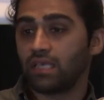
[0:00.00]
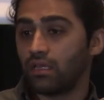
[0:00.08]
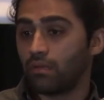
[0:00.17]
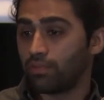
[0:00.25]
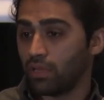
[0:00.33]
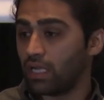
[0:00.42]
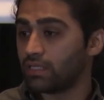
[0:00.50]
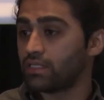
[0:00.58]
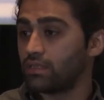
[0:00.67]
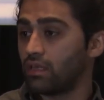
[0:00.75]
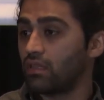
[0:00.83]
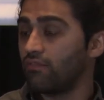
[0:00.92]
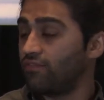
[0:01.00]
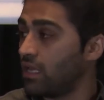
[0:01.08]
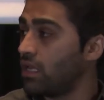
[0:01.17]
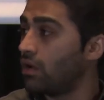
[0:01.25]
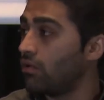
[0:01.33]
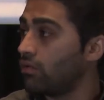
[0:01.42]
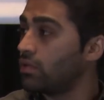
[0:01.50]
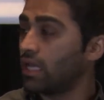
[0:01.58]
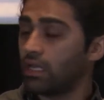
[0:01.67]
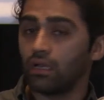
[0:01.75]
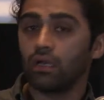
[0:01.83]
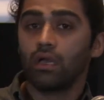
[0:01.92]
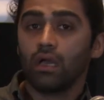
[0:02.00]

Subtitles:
data plus the video data,